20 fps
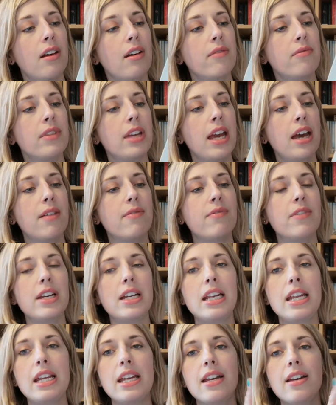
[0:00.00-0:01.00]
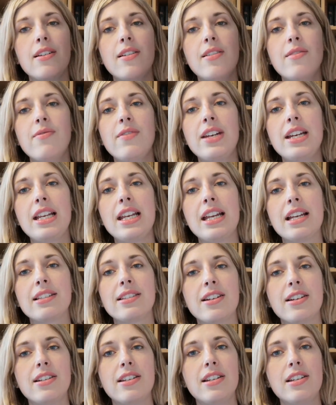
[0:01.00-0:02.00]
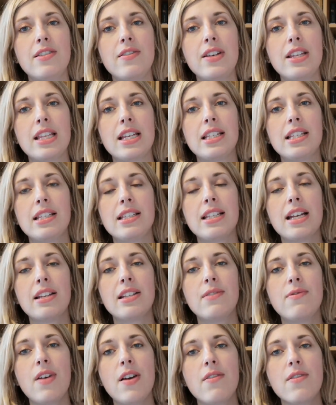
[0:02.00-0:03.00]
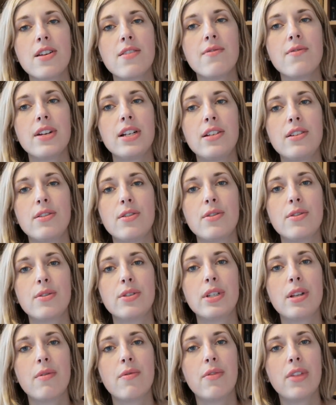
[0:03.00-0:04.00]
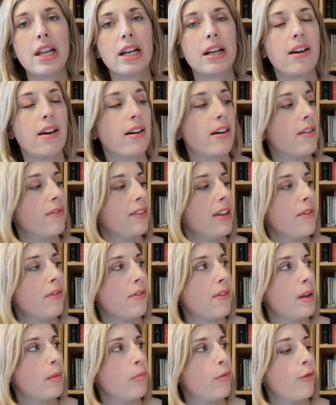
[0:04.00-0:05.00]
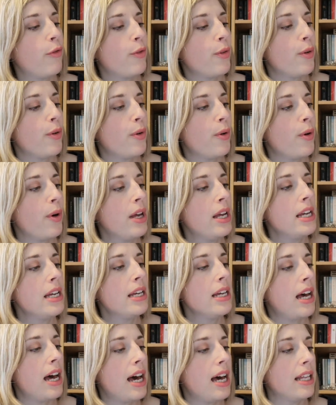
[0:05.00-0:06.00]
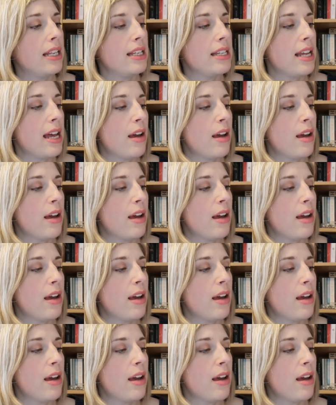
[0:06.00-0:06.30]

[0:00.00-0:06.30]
um, yeah, I'm really, I'm really excited to read this. It sounds very original, something like I've never read before, and